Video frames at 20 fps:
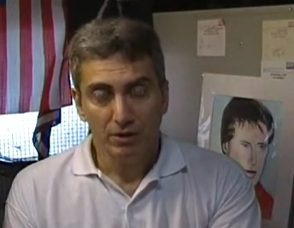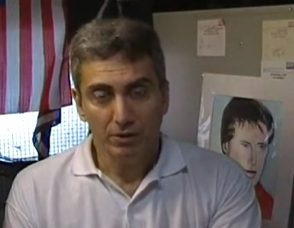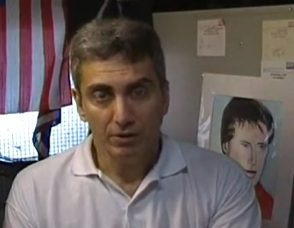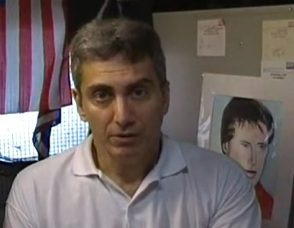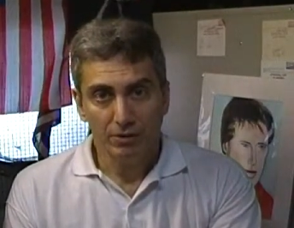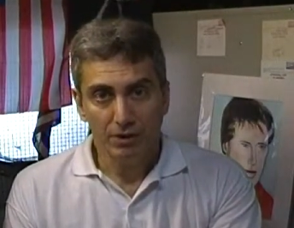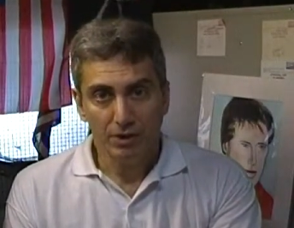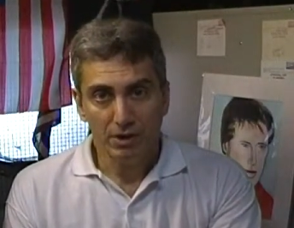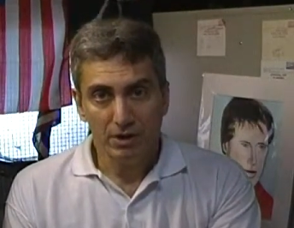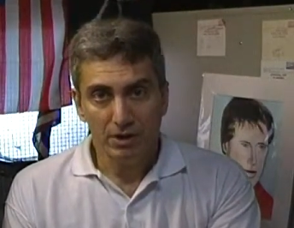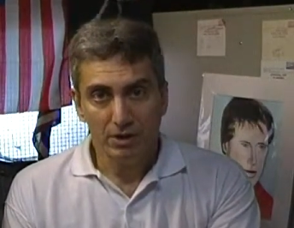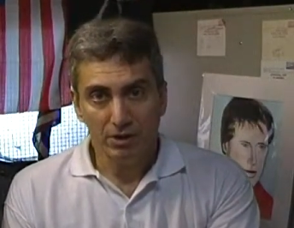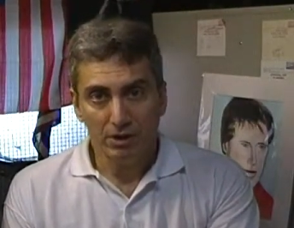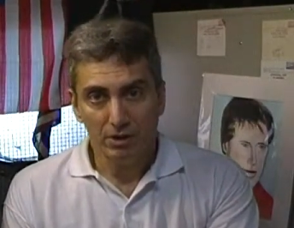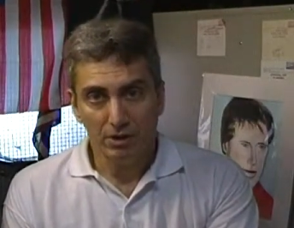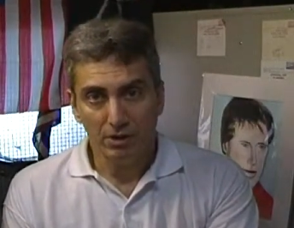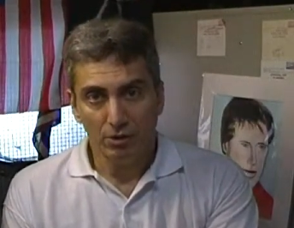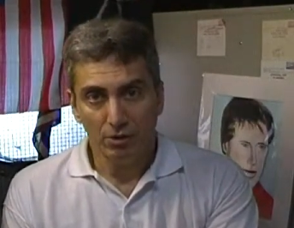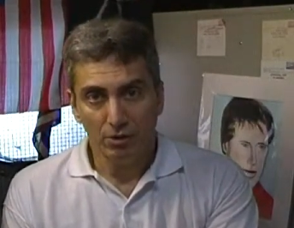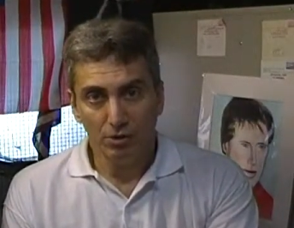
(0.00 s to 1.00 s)
Speaker 1: of the
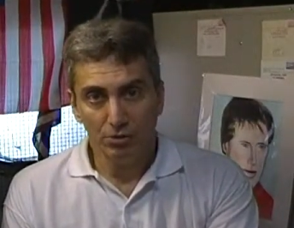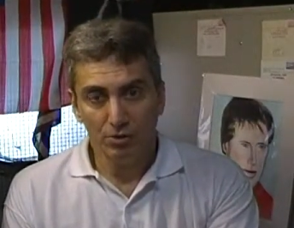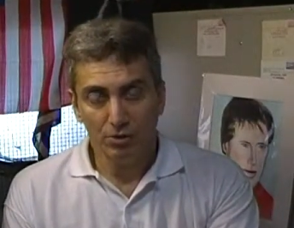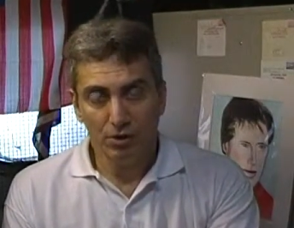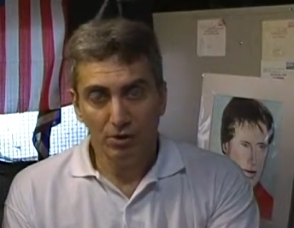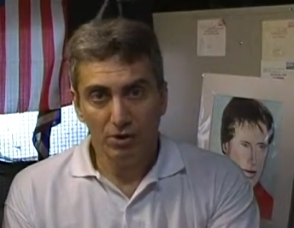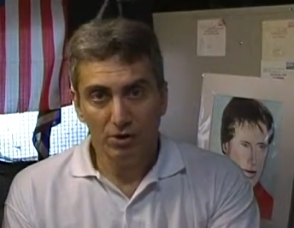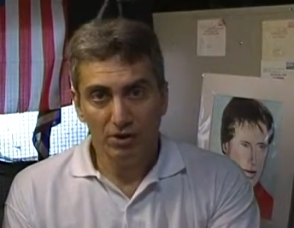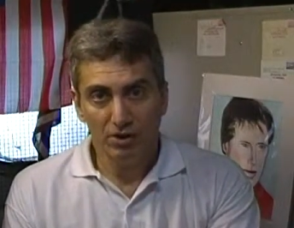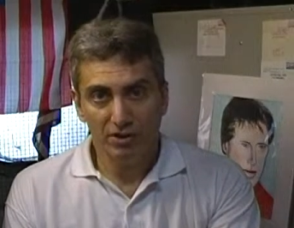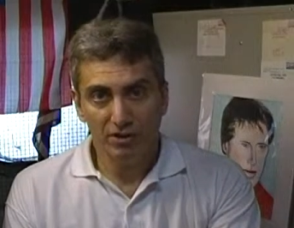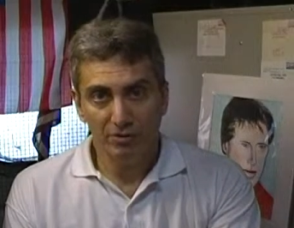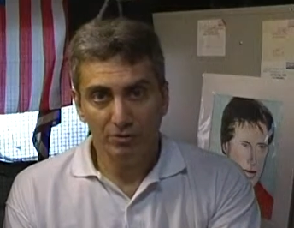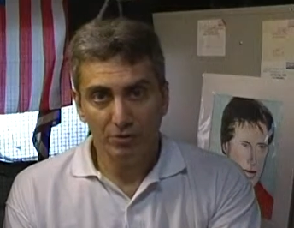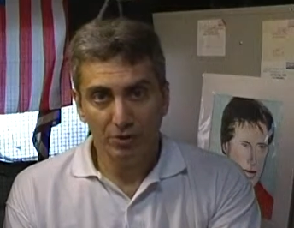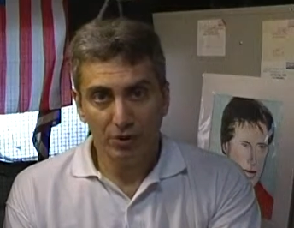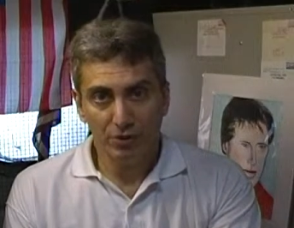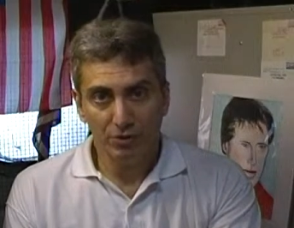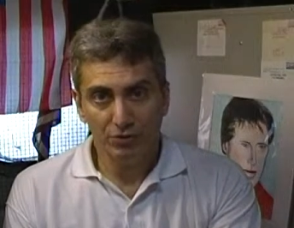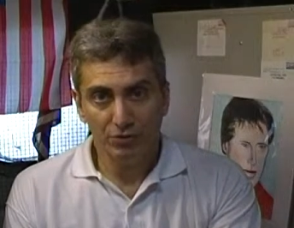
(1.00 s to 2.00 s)
uh, alternative
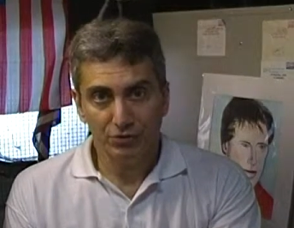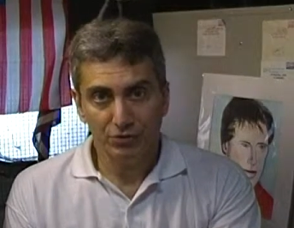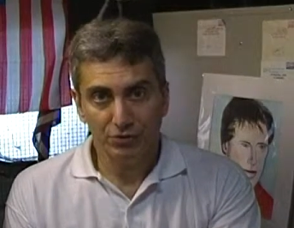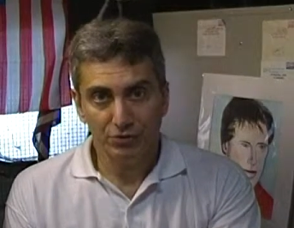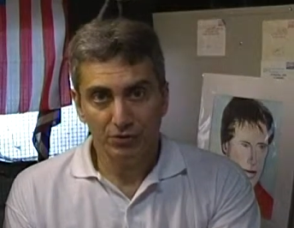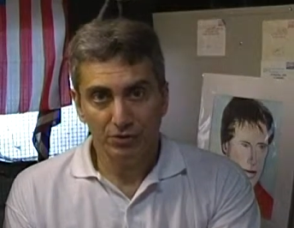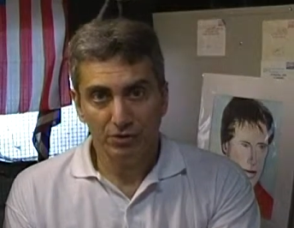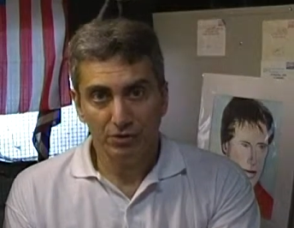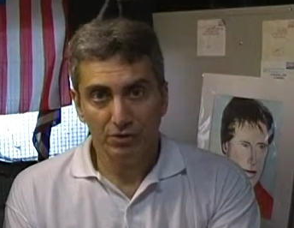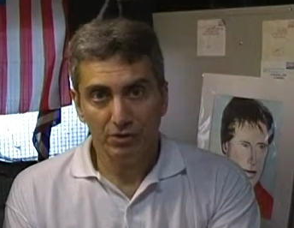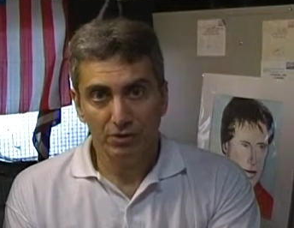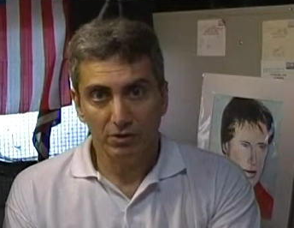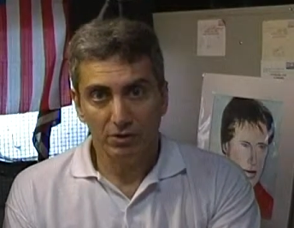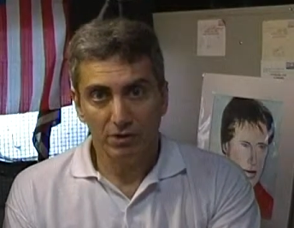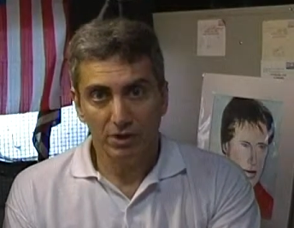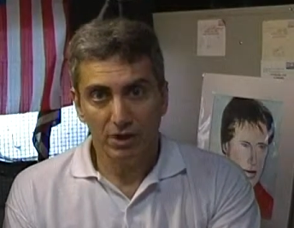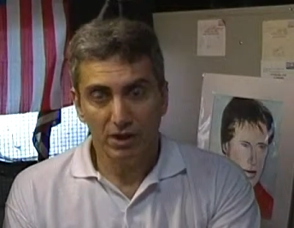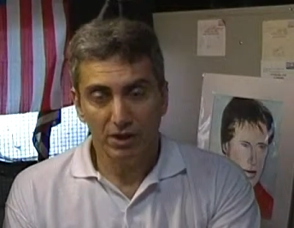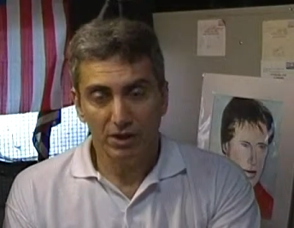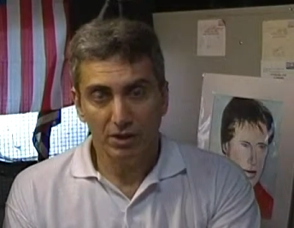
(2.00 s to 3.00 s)
milks
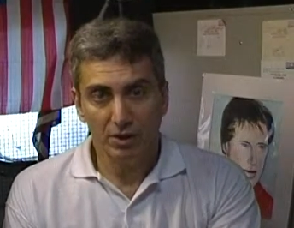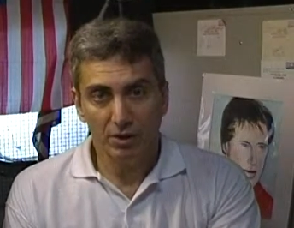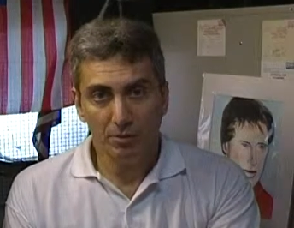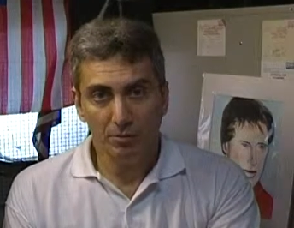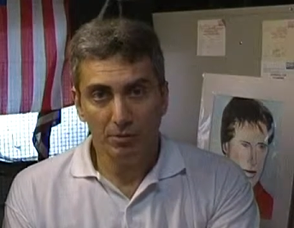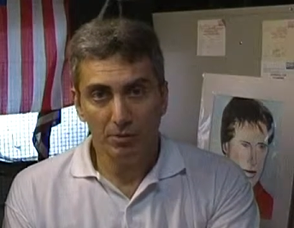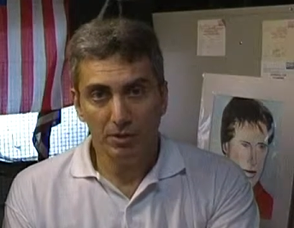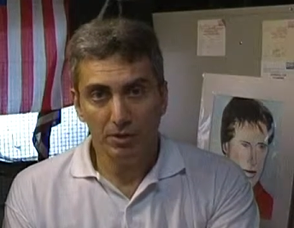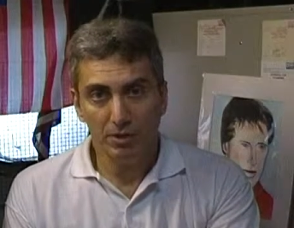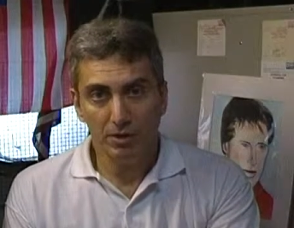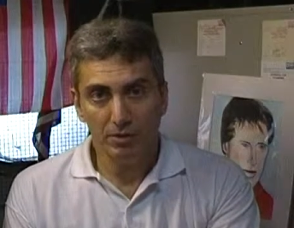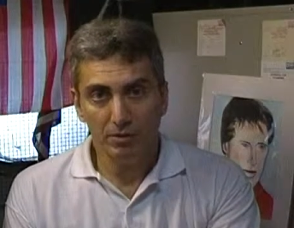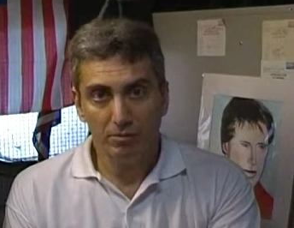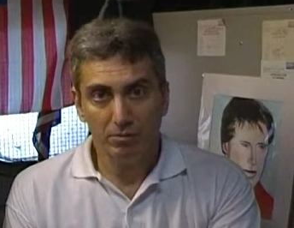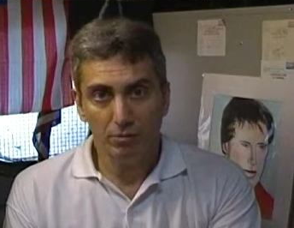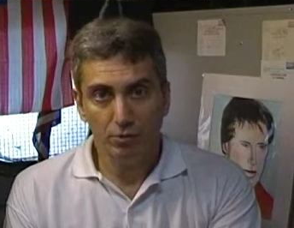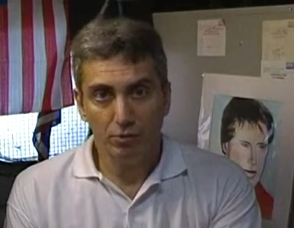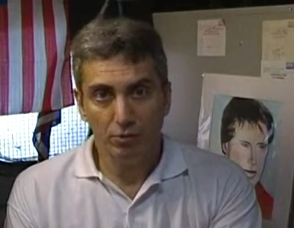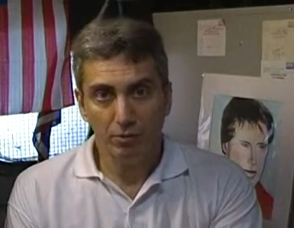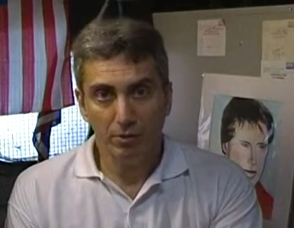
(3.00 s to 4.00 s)
end up
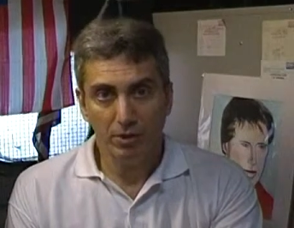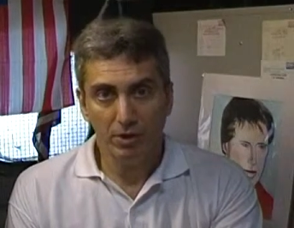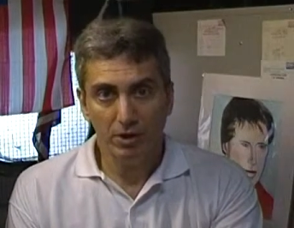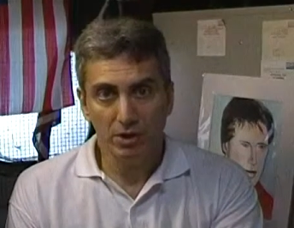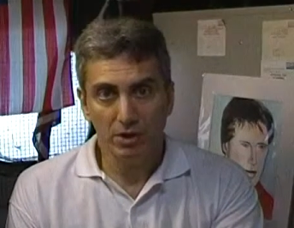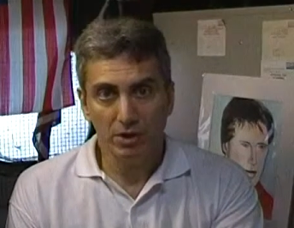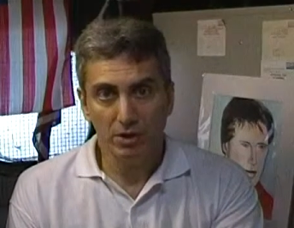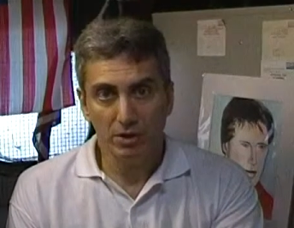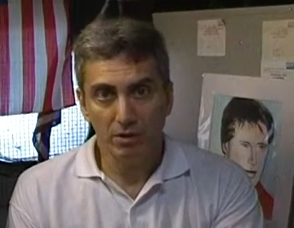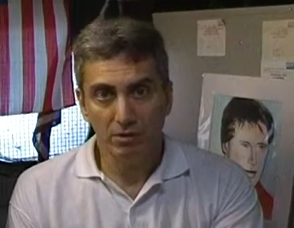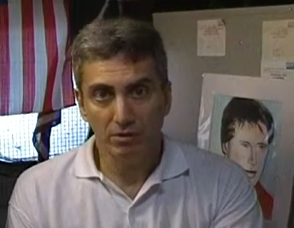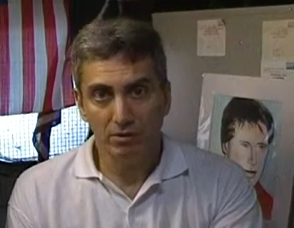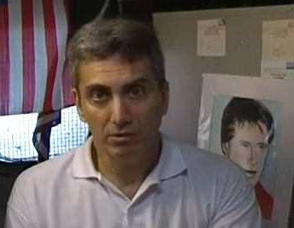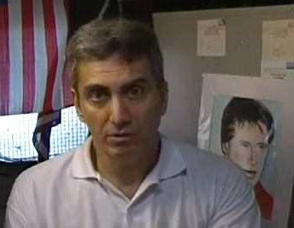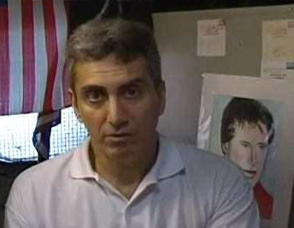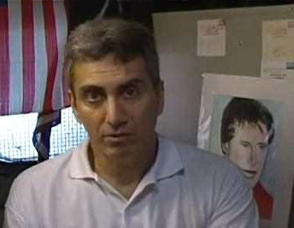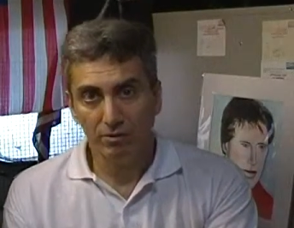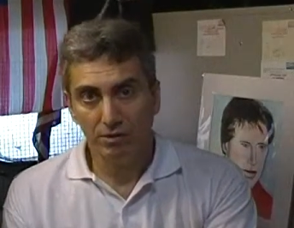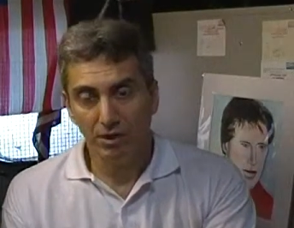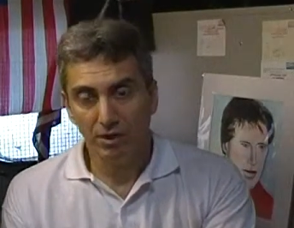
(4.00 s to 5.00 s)
being more money
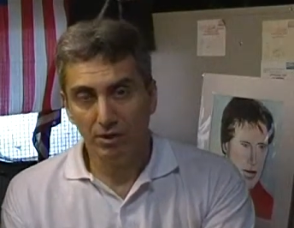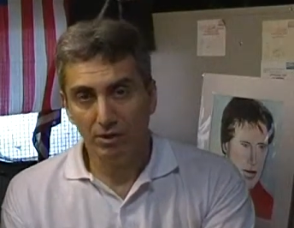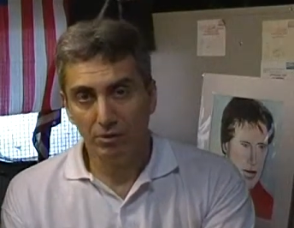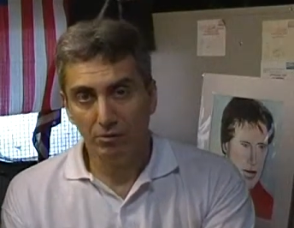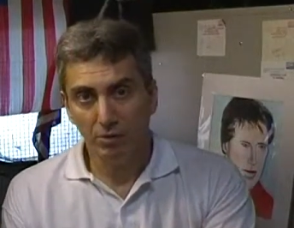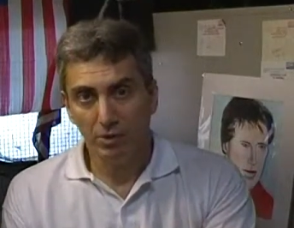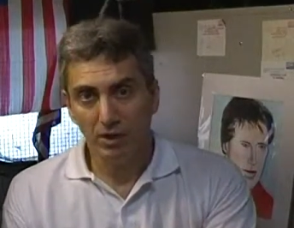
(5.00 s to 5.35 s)
than the